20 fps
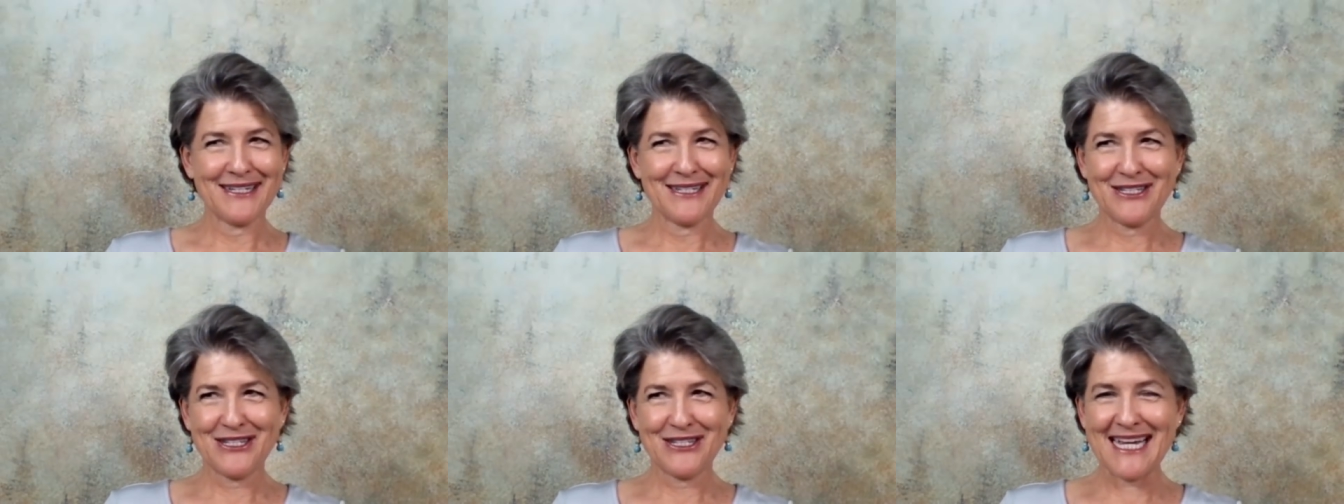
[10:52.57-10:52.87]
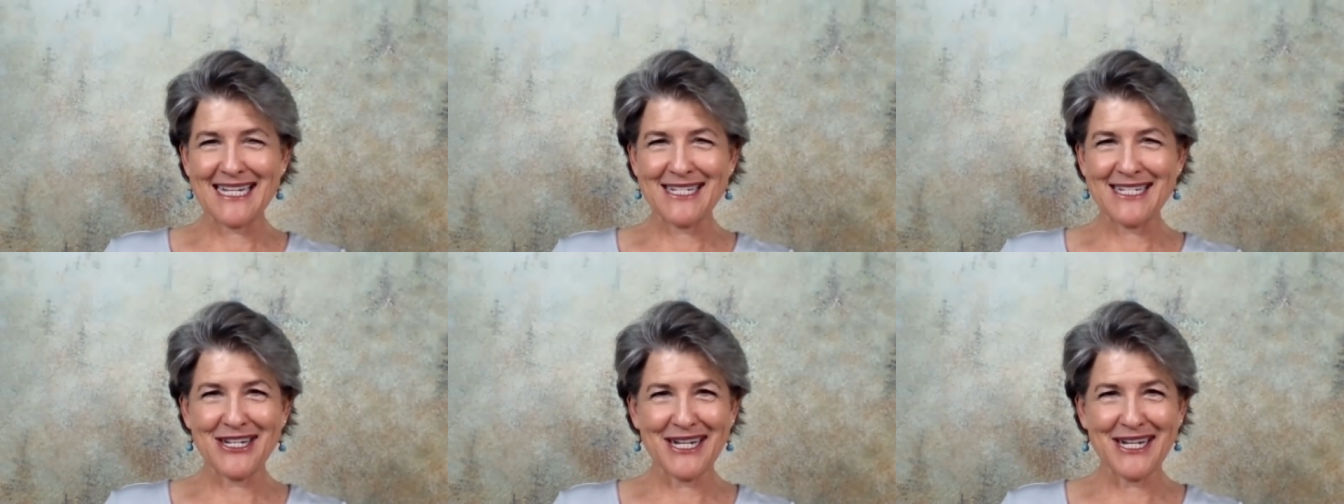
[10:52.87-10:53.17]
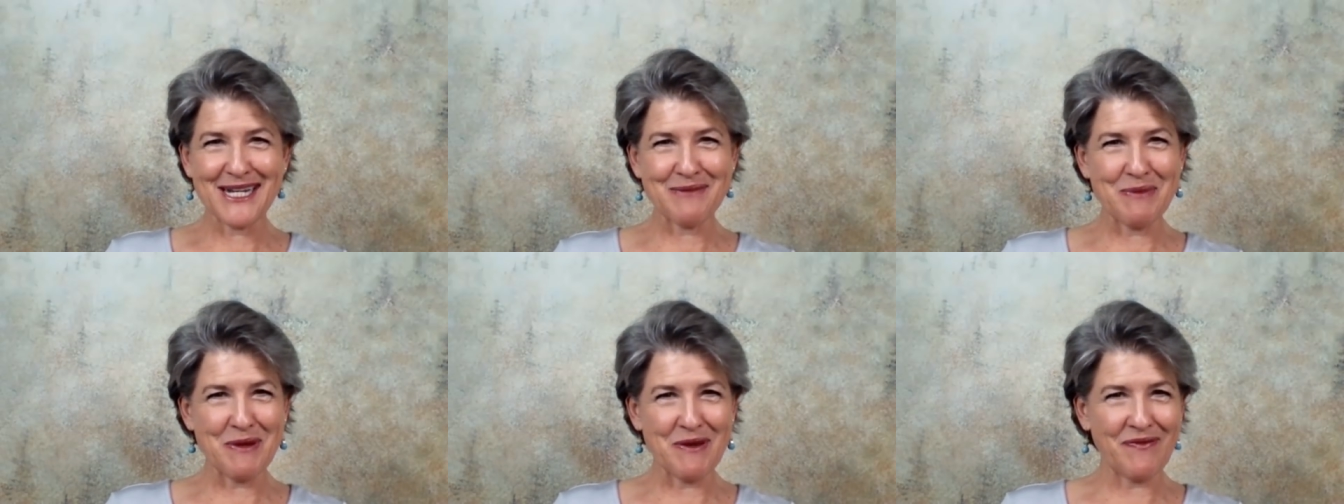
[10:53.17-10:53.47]
Tension
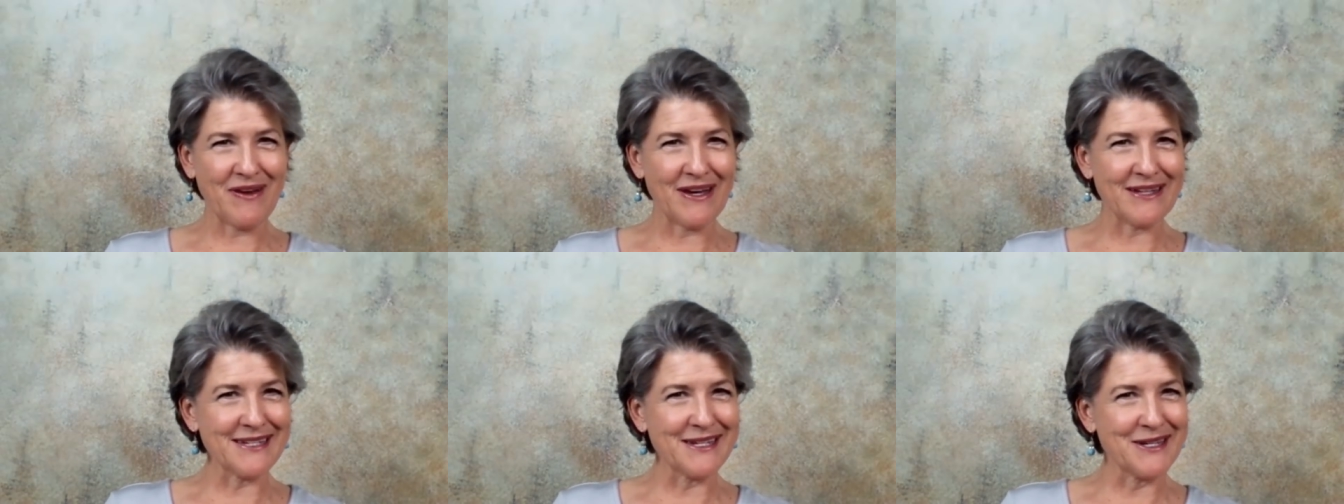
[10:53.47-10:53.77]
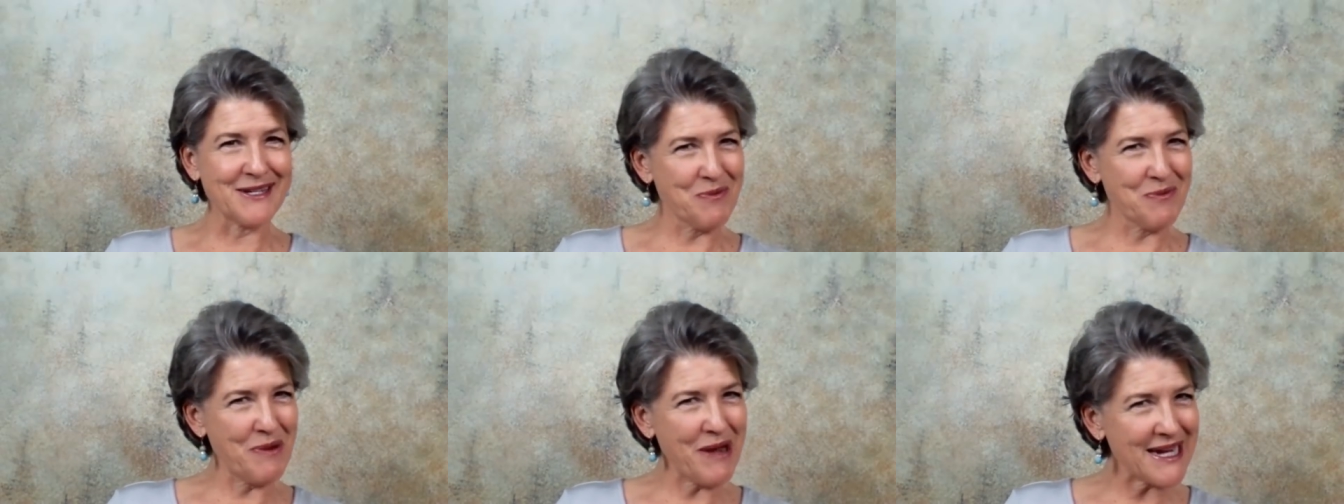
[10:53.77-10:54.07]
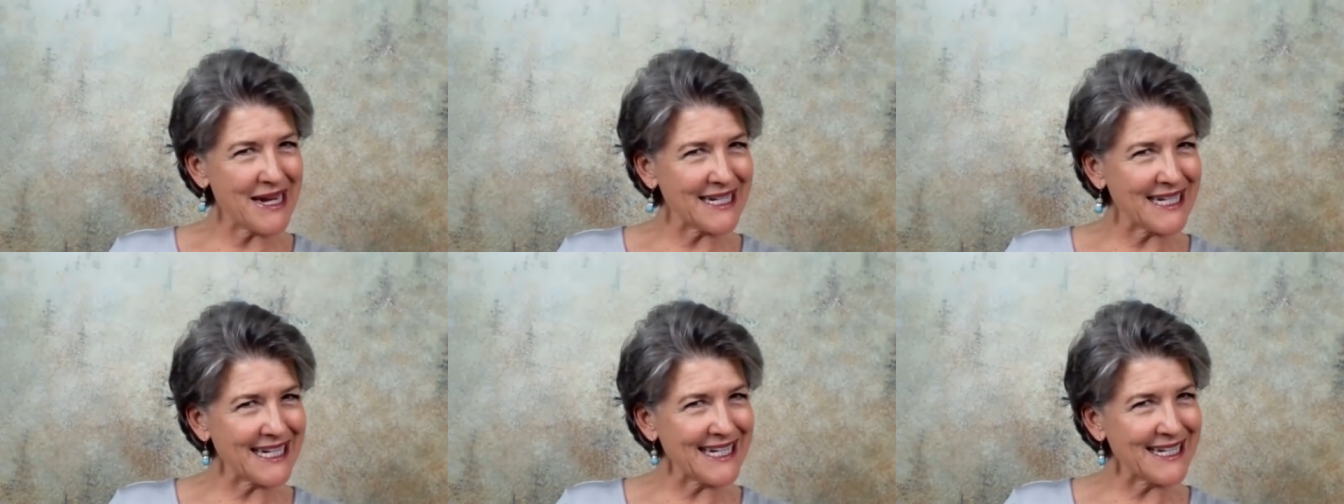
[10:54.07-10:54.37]
can be felt in your
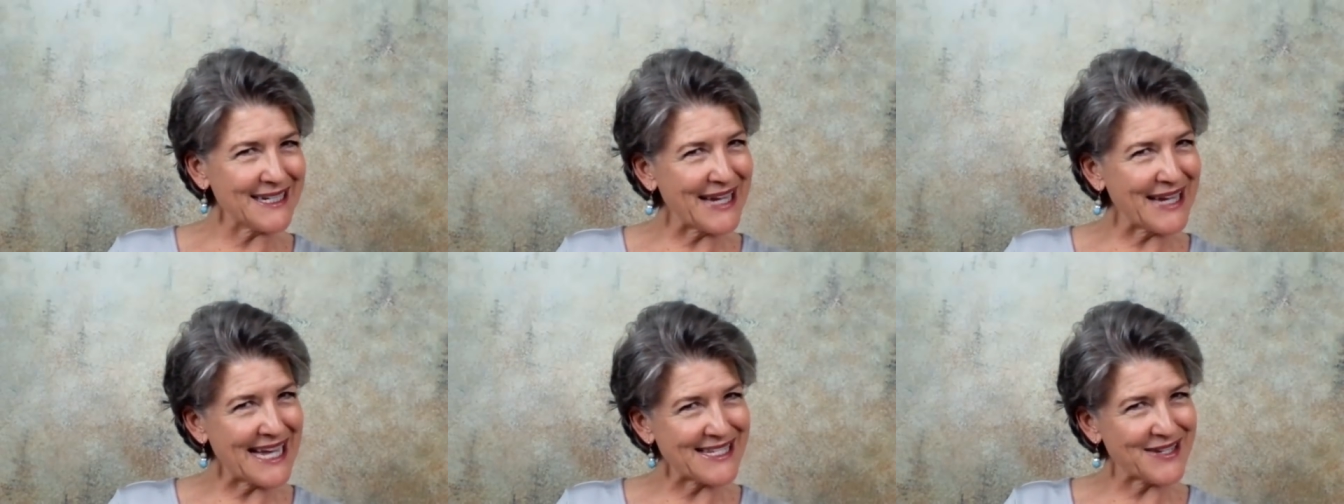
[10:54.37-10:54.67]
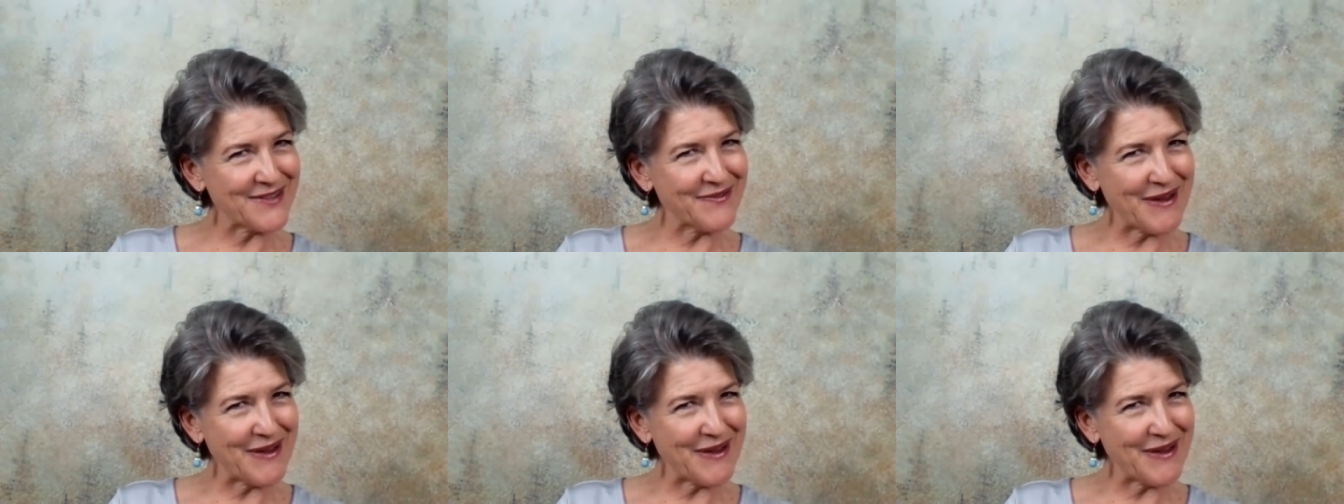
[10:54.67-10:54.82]
body as a